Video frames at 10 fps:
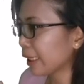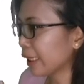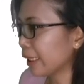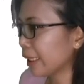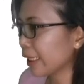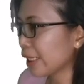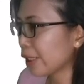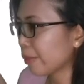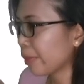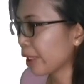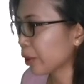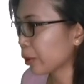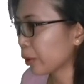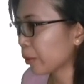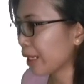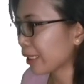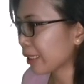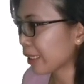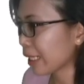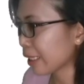in his bedroom at
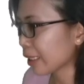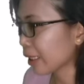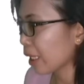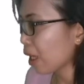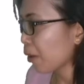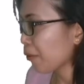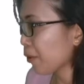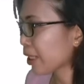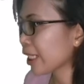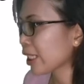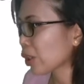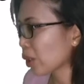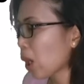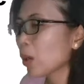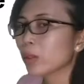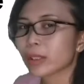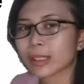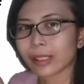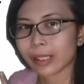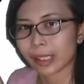night for his
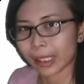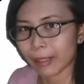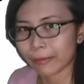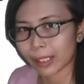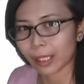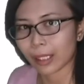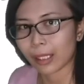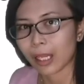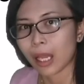own safety.